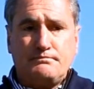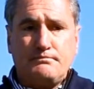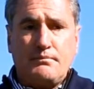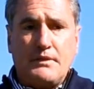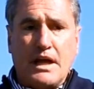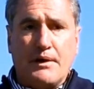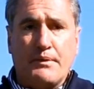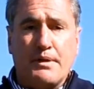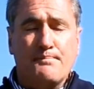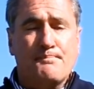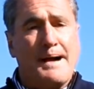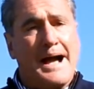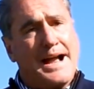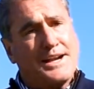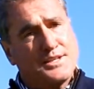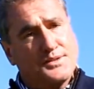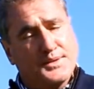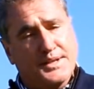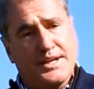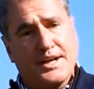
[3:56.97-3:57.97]
I went back
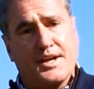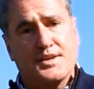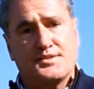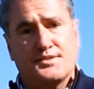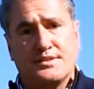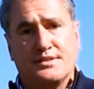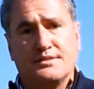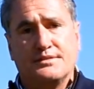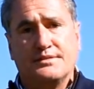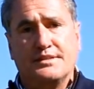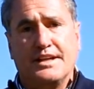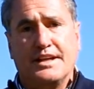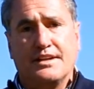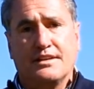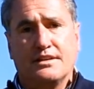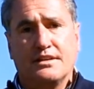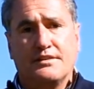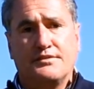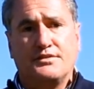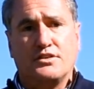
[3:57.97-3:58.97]
to Augusta and
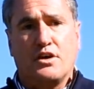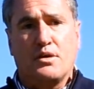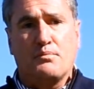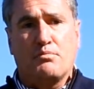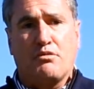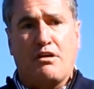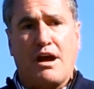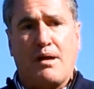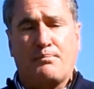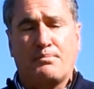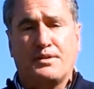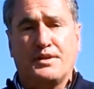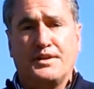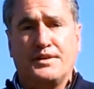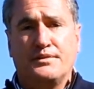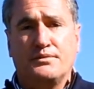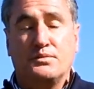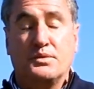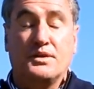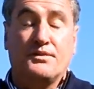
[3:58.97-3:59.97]
lived on property
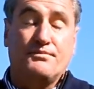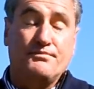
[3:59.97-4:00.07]
with